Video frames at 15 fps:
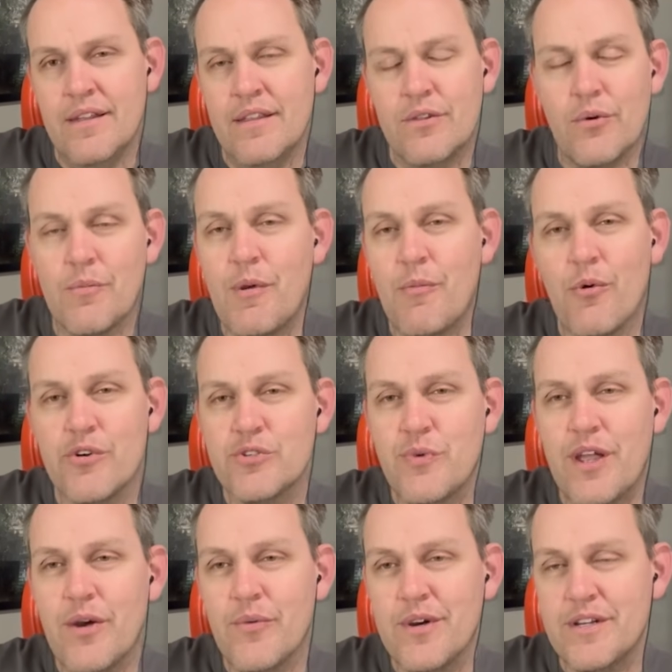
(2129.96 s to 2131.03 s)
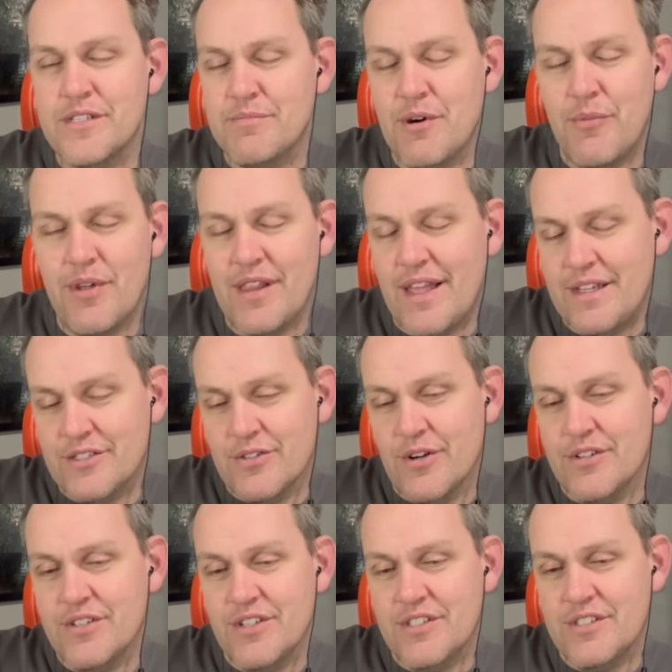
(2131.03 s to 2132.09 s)
don't remember which way it was, but we like
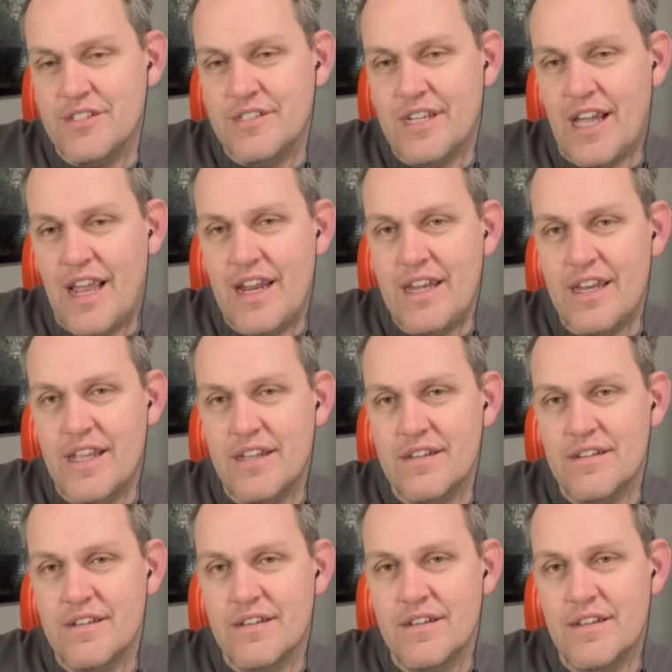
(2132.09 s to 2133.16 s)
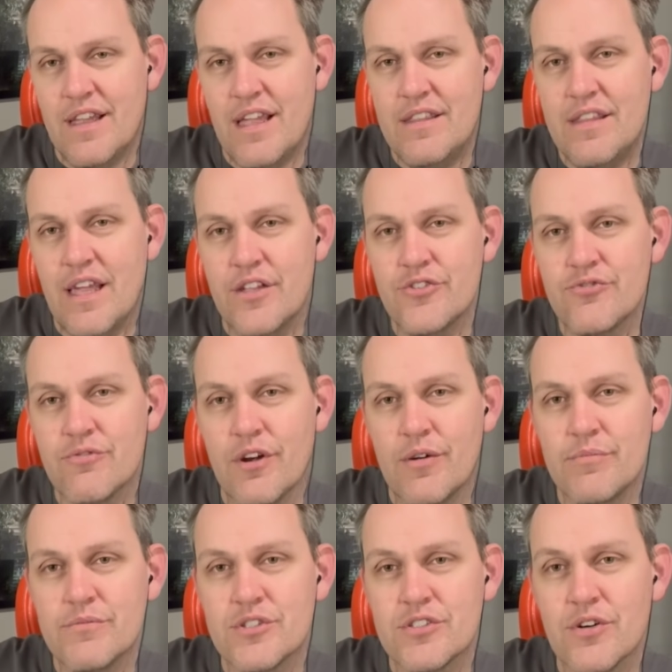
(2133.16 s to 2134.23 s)
started to tighten it and that
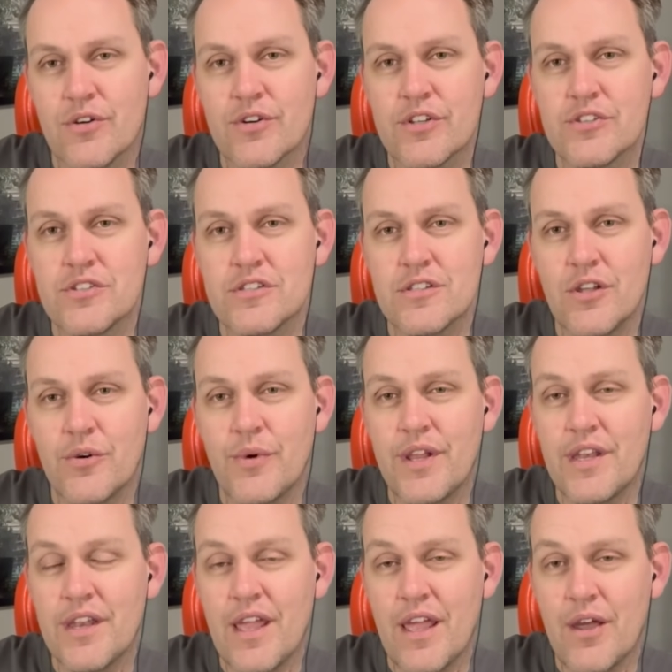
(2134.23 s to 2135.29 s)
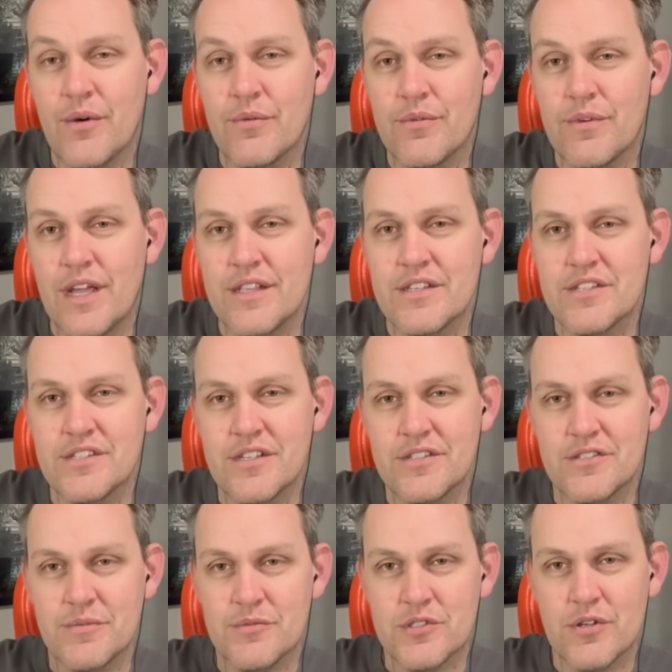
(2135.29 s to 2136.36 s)
drum started slowing down and the
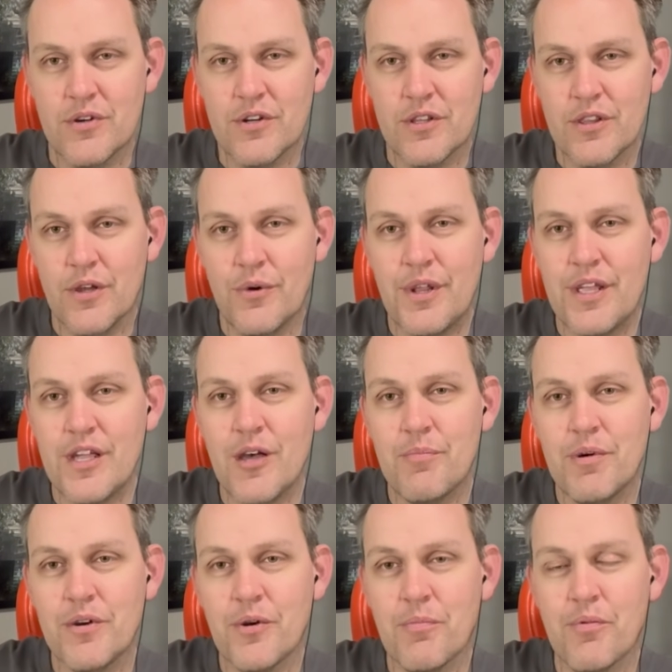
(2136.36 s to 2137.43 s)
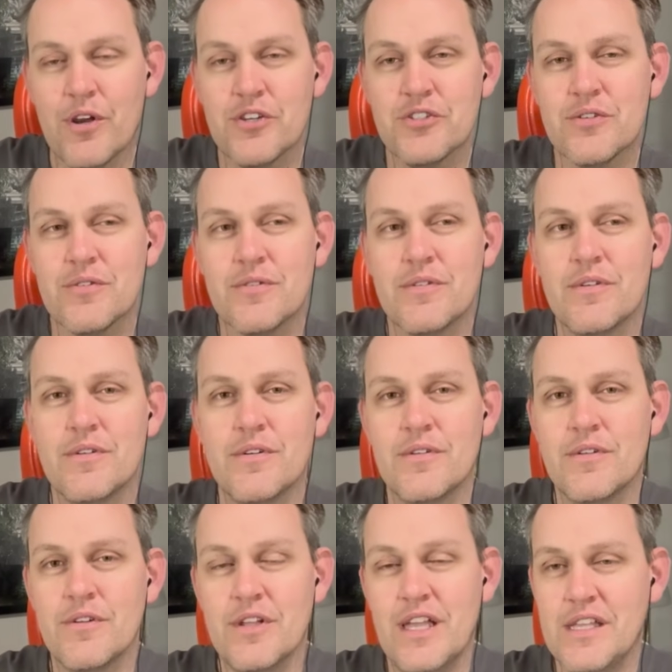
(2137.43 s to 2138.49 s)
system started loading up under pressure
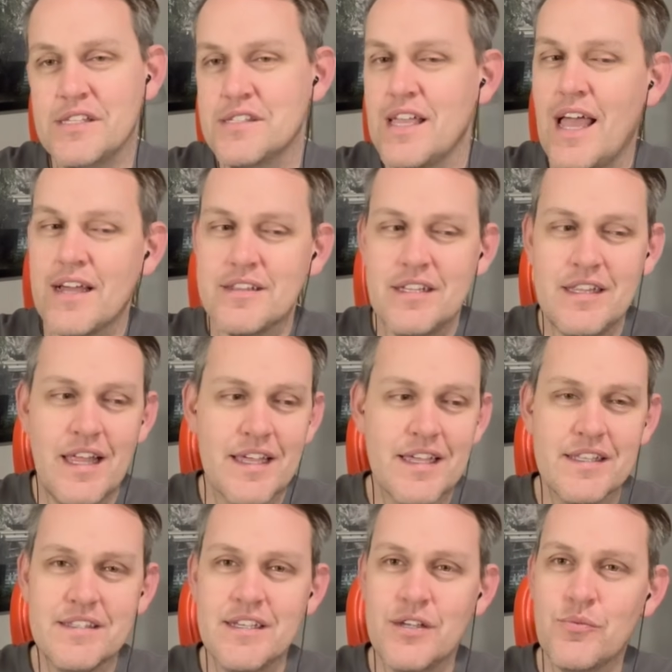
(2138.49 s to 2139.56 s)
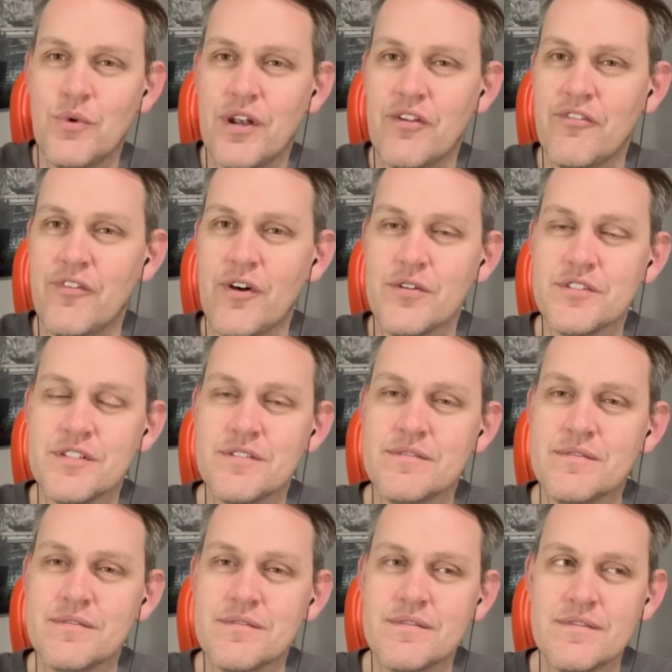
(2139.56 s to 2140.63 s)
exactly like it did when it faulted.
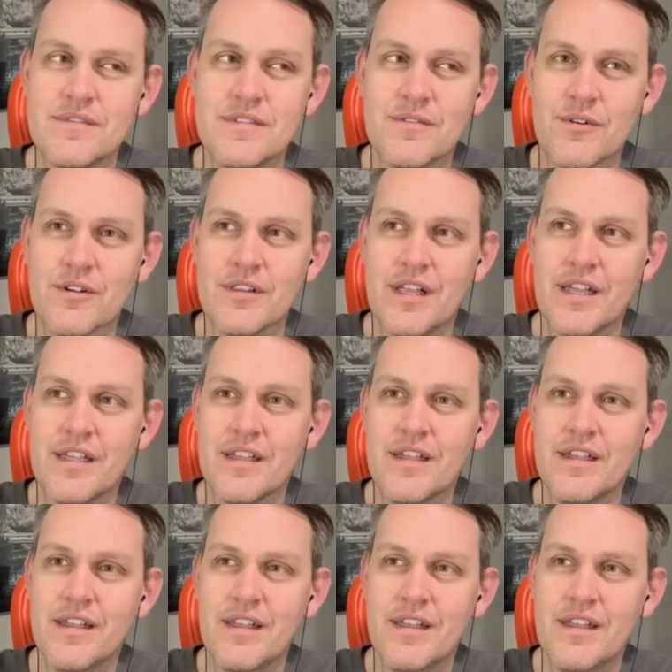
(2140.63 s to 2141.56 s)
We're like,